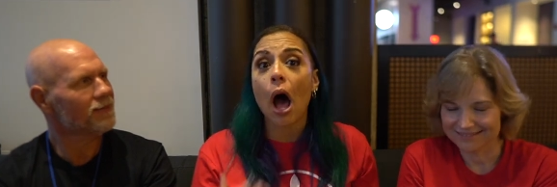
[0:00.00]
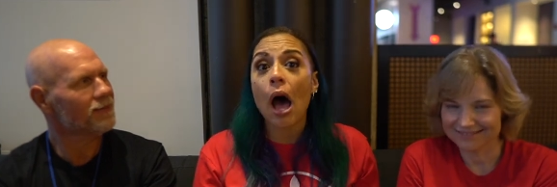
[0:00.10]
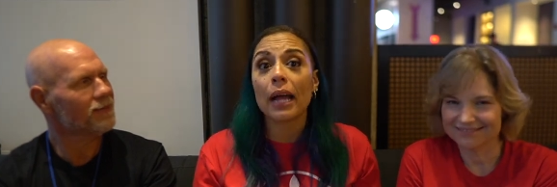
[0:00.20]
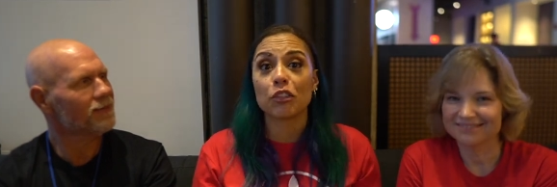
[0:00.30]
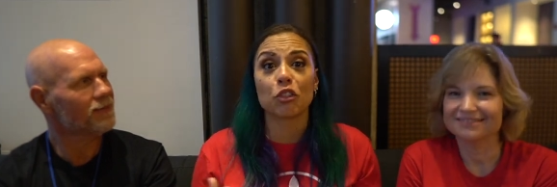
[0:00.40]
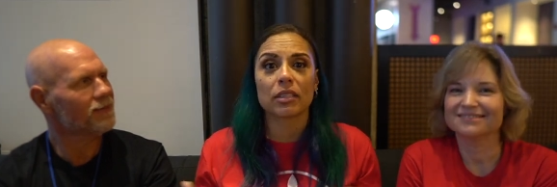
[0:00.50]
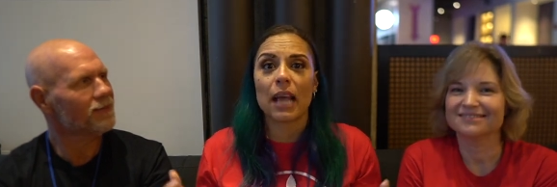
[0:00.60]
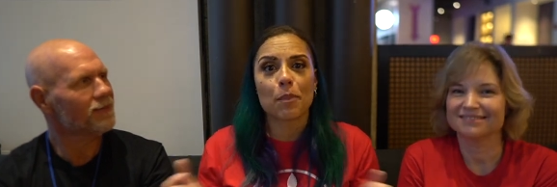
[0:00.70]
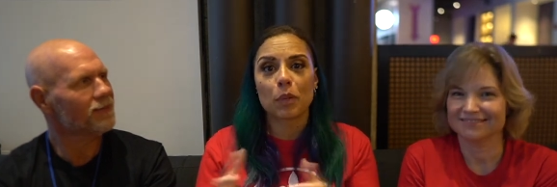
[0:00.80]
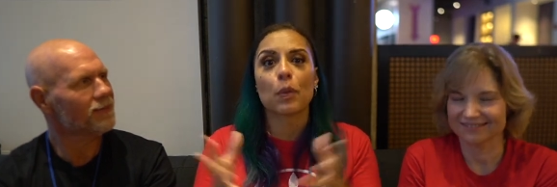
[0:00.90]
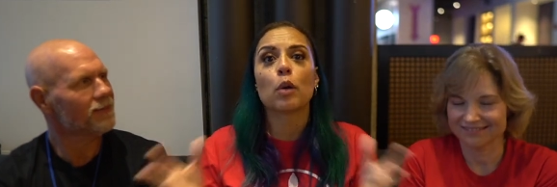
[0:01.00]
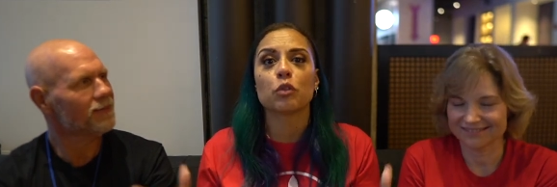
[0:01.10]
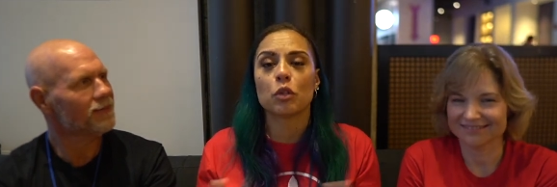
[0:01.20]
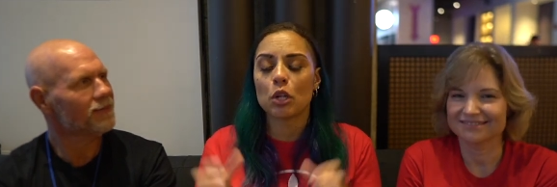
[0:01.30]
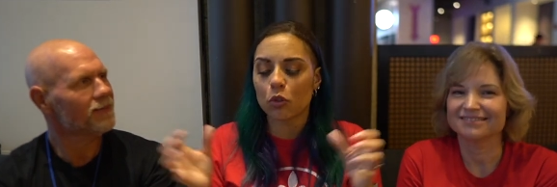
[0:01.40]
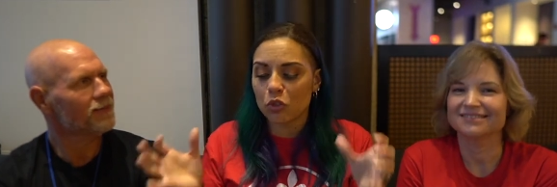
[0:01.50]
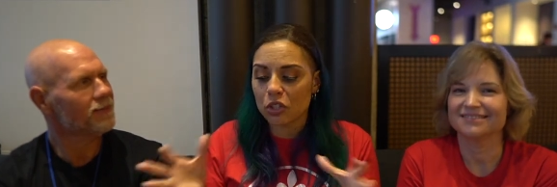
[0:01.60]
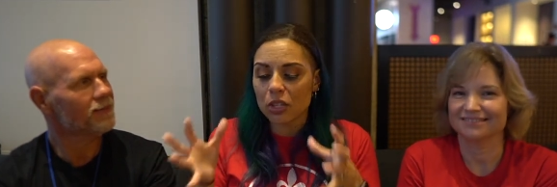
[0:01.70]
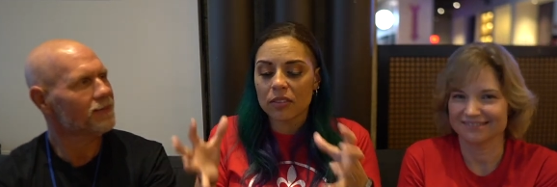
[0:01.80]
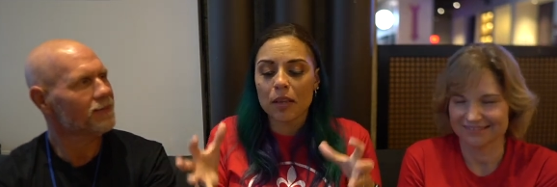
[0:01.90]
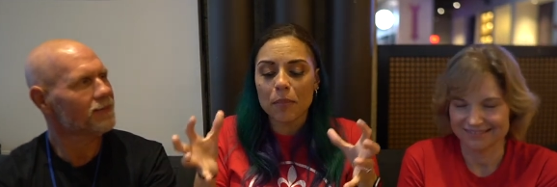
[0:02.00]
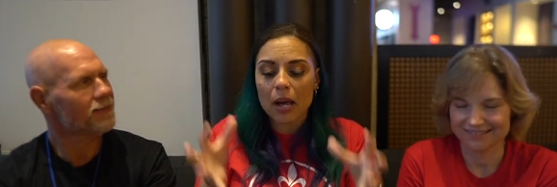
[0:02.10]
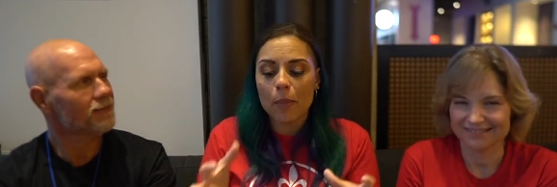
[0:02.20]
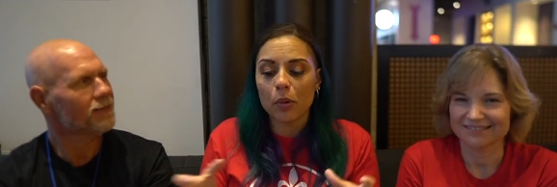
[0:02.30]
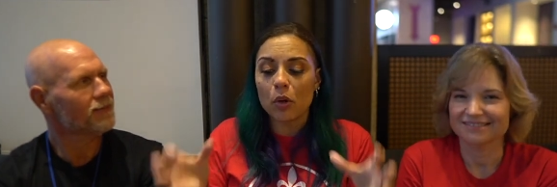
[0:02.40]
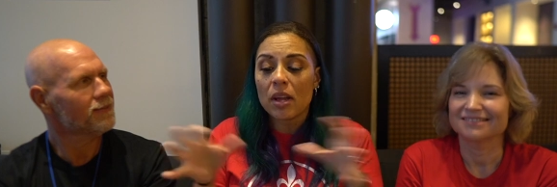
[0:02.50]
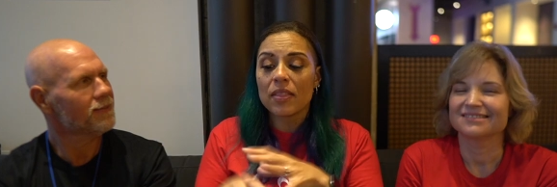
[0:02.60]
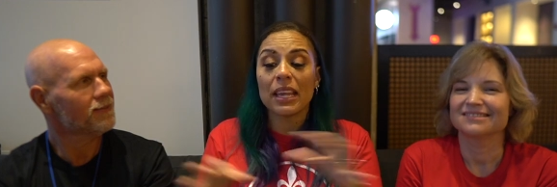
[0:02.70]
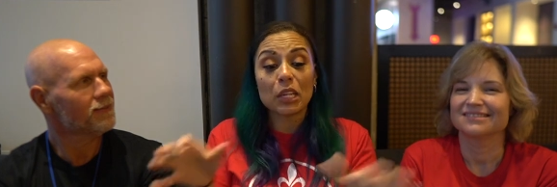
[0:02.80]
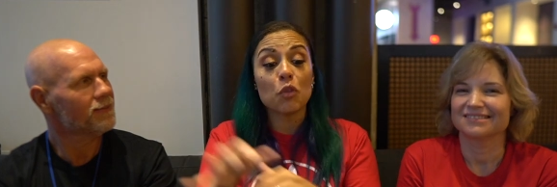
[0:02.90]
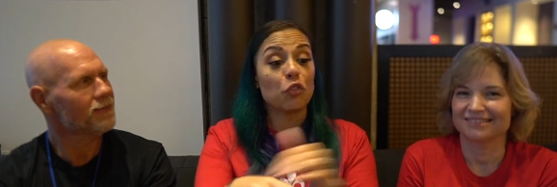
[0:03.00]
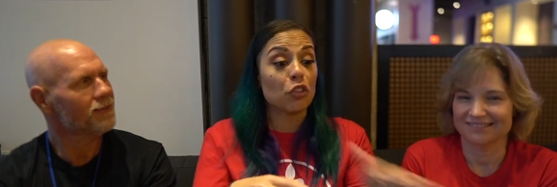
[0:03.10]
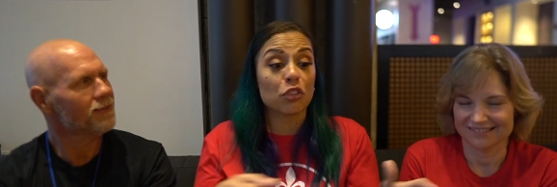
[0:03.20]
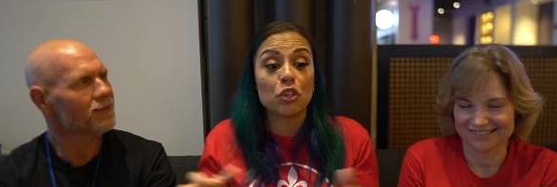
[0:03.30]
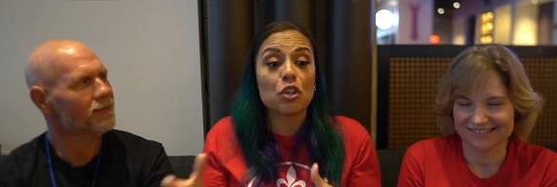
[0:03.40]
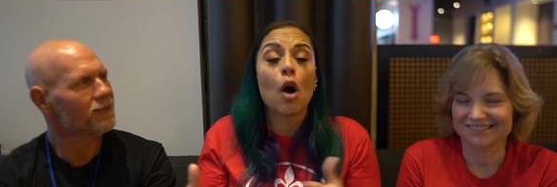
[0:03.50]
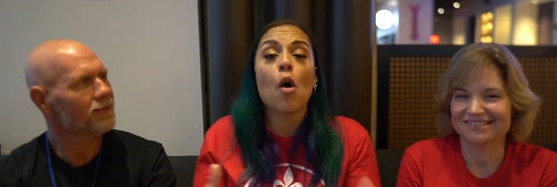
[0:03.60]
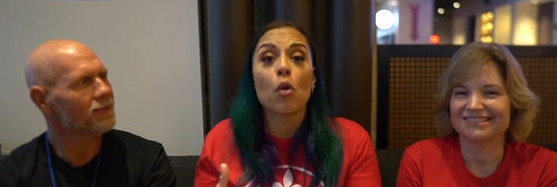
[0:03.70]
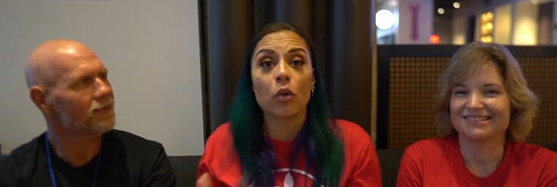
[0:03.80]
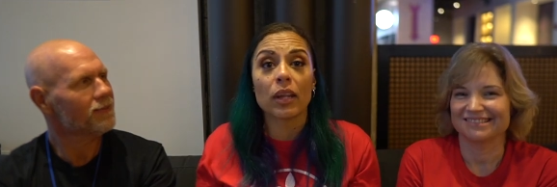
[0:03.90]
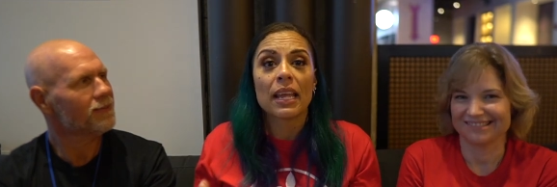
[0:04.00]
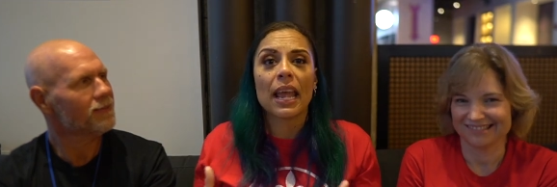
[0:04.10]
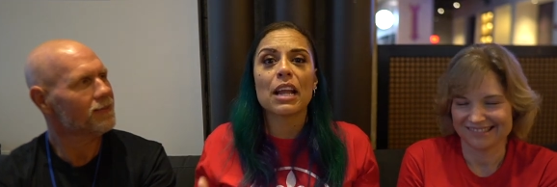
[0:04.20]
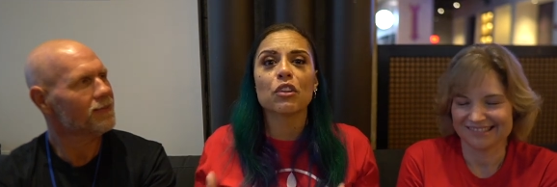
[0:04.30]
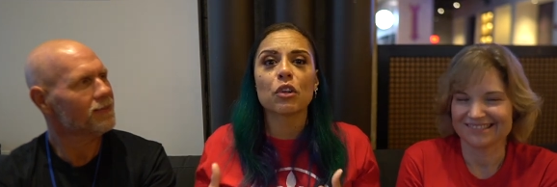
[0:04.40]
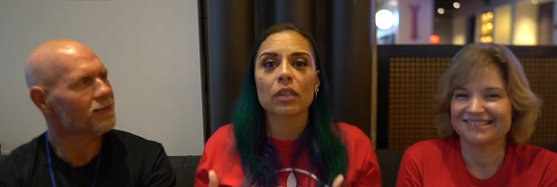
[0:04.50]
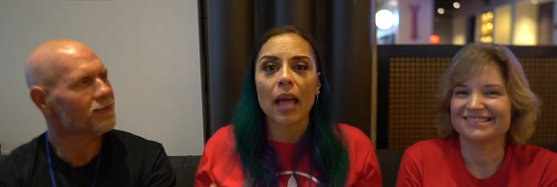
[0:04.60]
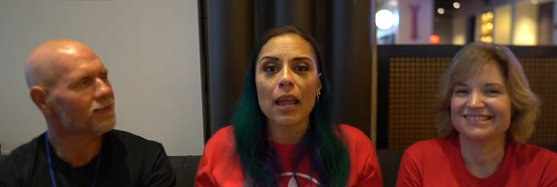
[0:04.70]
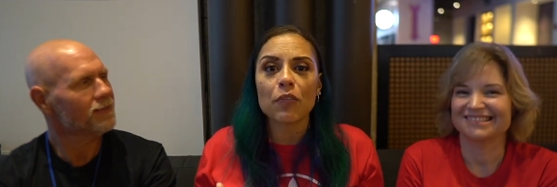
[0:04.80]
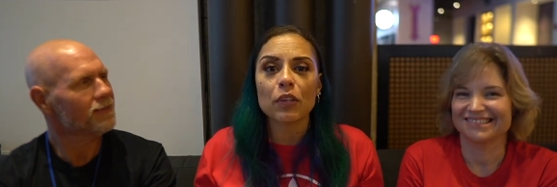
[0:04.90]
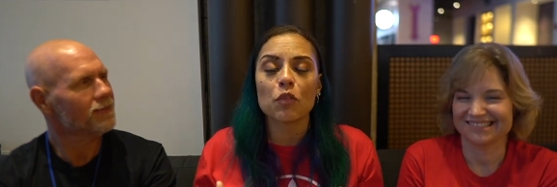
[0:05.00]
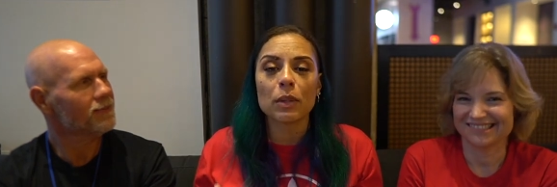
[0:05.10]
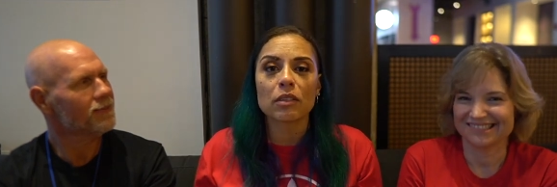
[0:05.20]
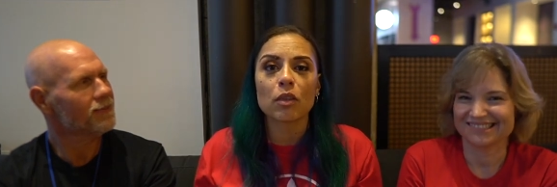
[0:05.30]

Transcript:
Speaker 1: aunt just got proposed to, you know, just uh, some couple that you've just known in your life and you've been